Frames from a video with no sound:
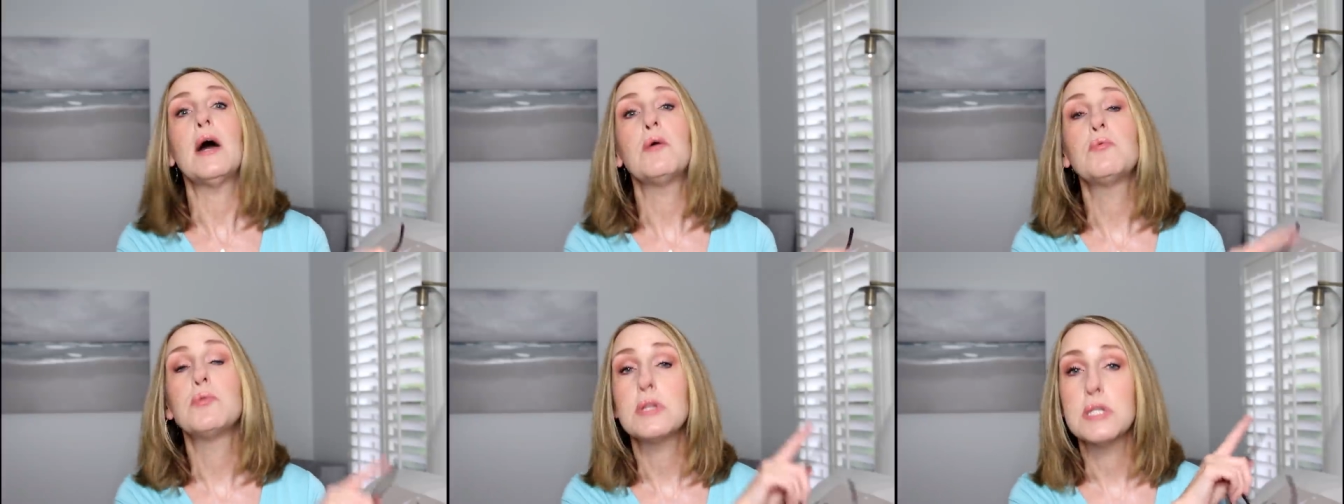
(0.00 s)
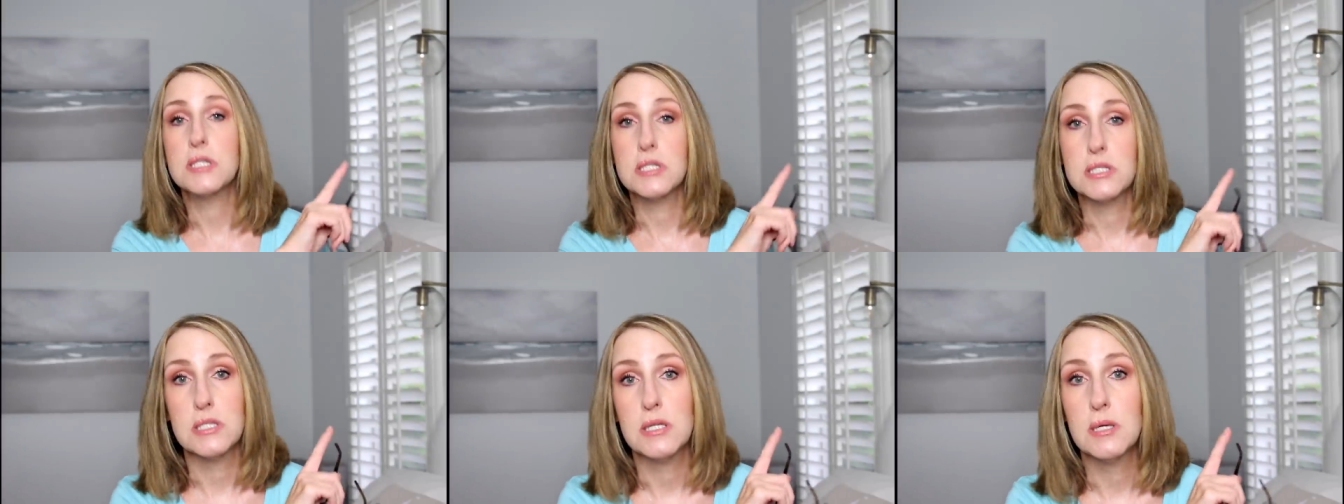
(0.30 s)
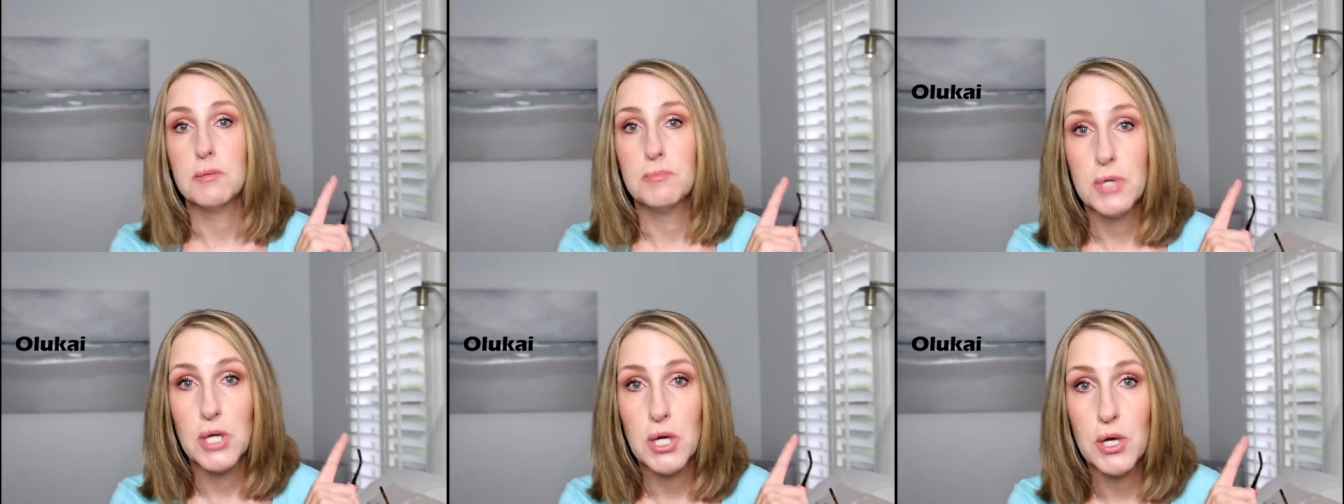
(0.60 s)
I will list it
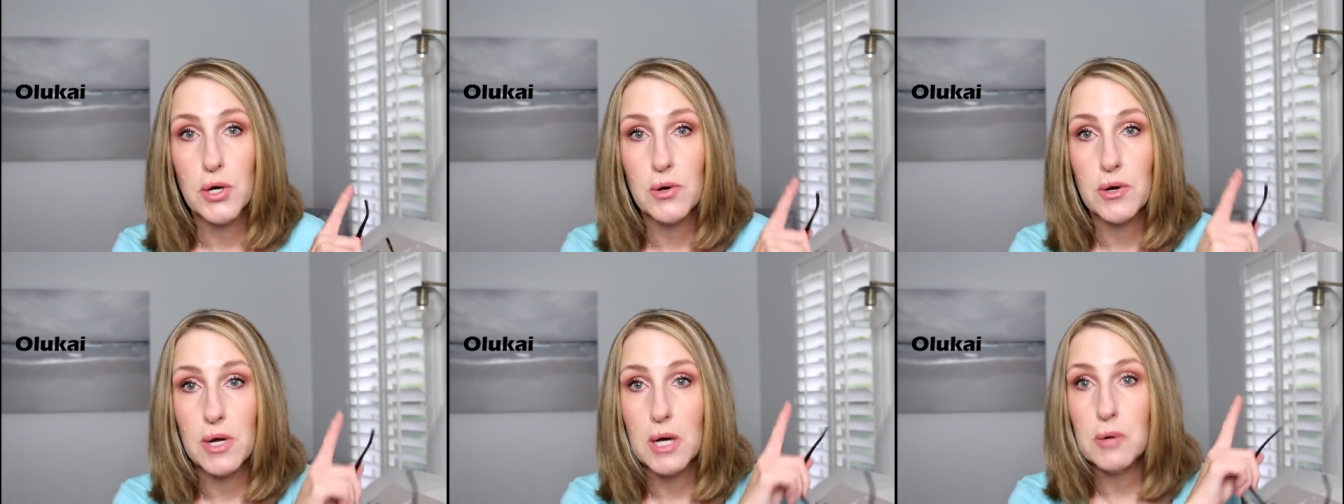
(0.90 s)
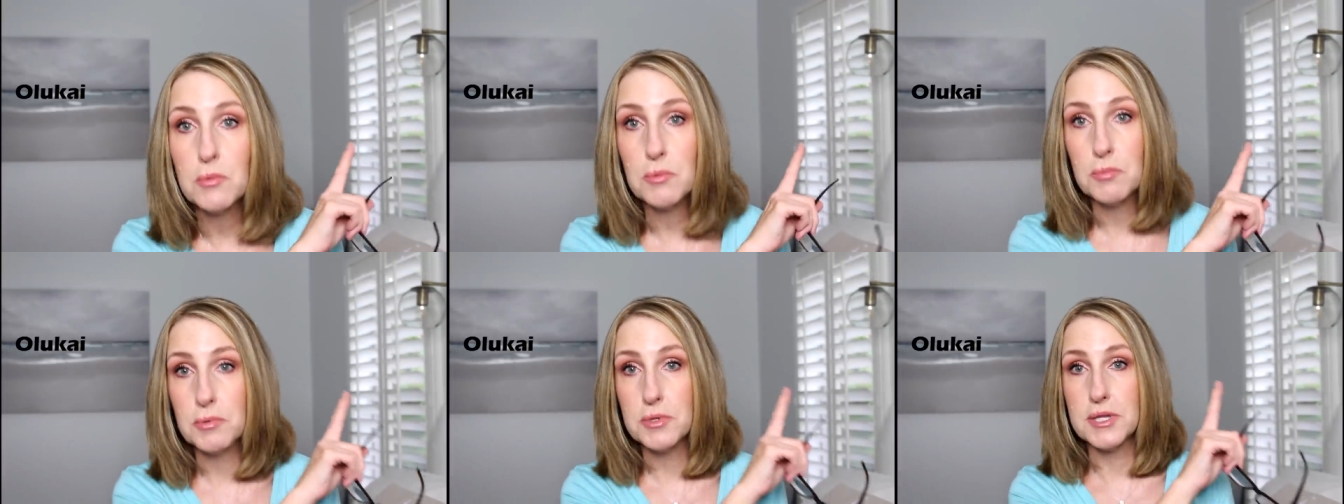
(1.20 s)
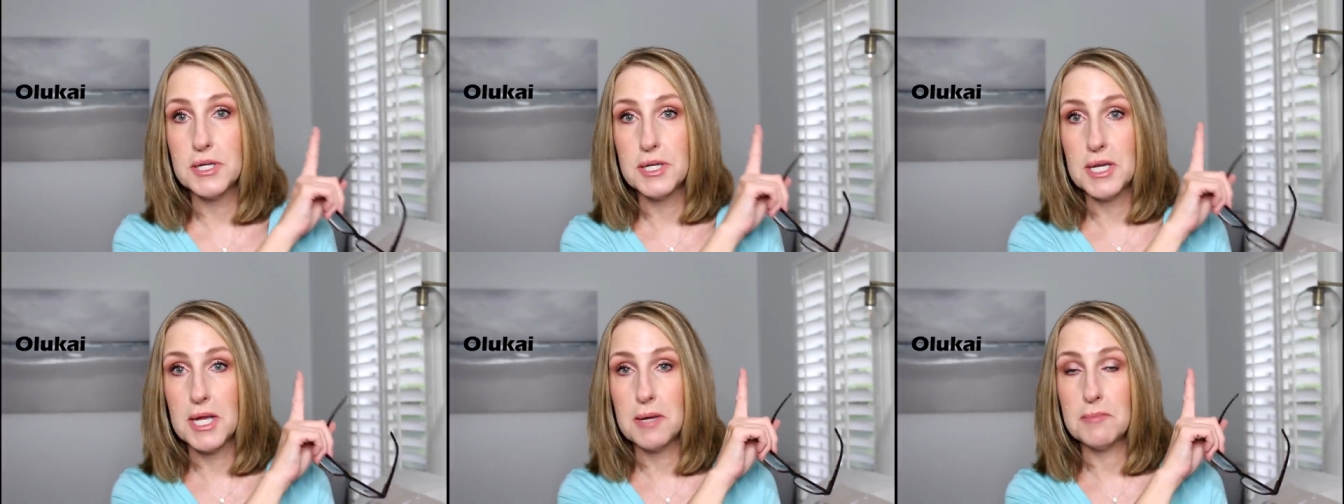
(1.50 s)
up here. I will
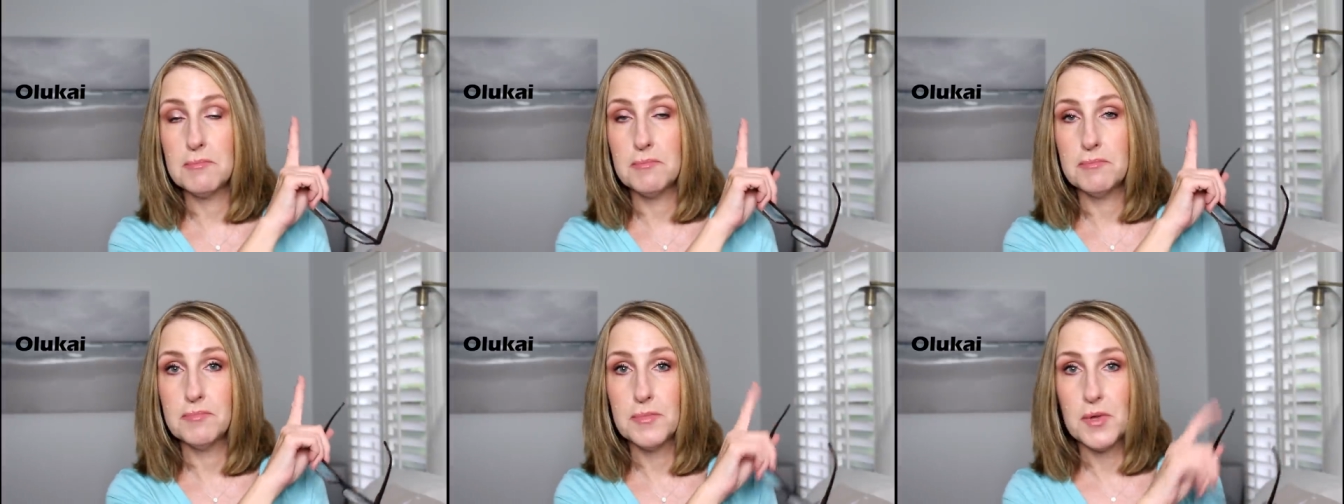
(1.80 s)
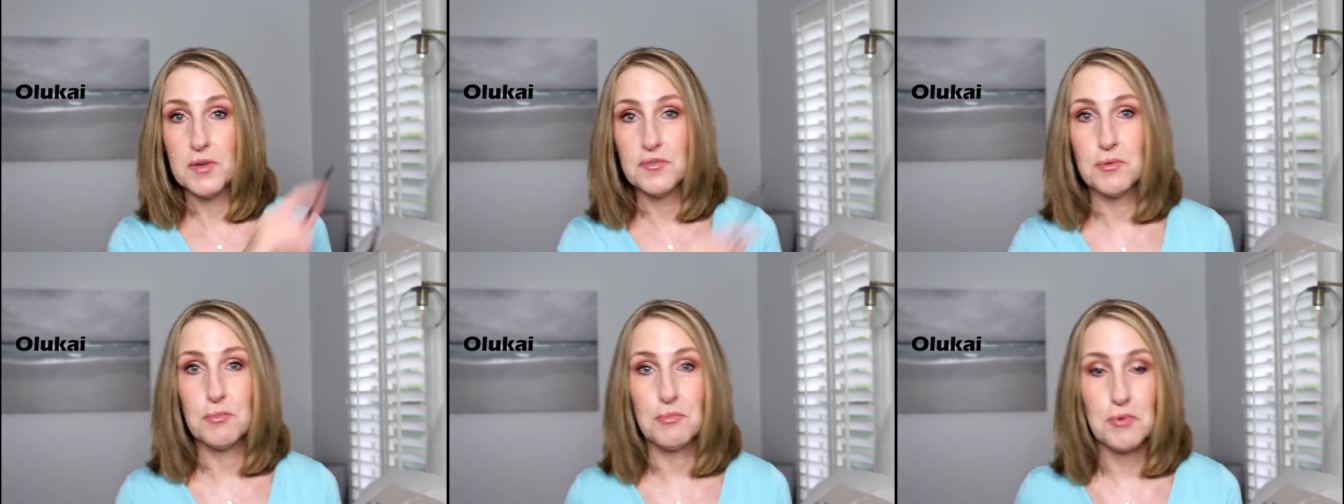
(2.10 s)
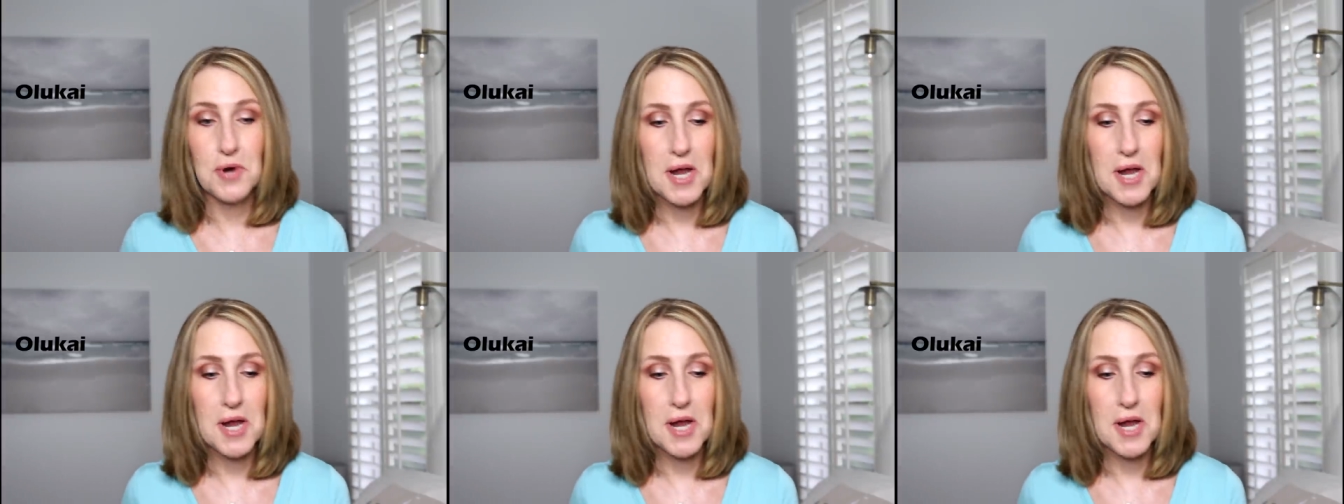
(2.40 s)
put the name of the